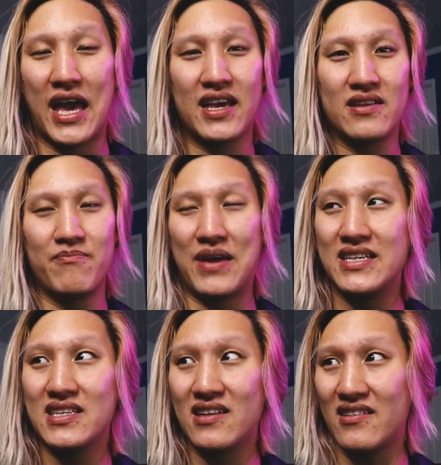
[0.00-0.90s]
It
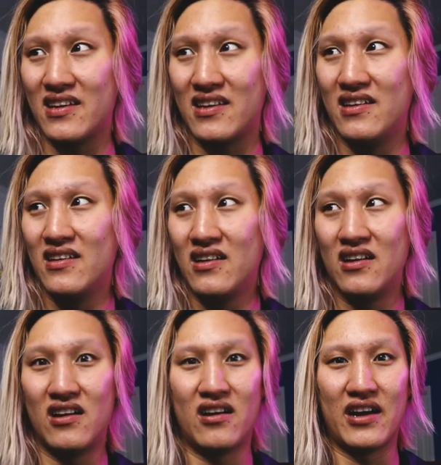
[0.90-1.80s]
basically
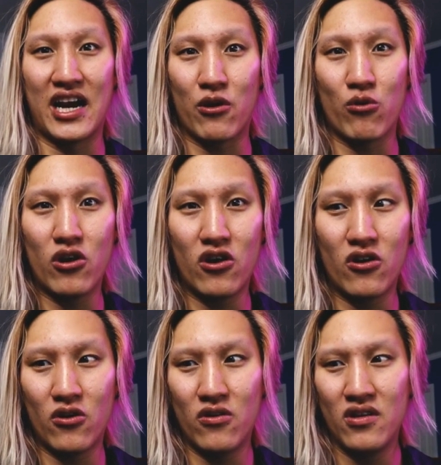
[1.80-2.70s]

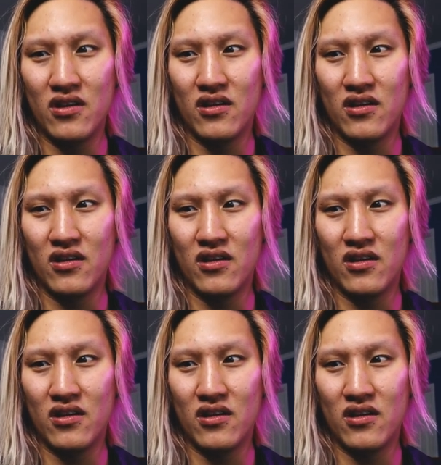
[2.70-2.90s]
Arrow,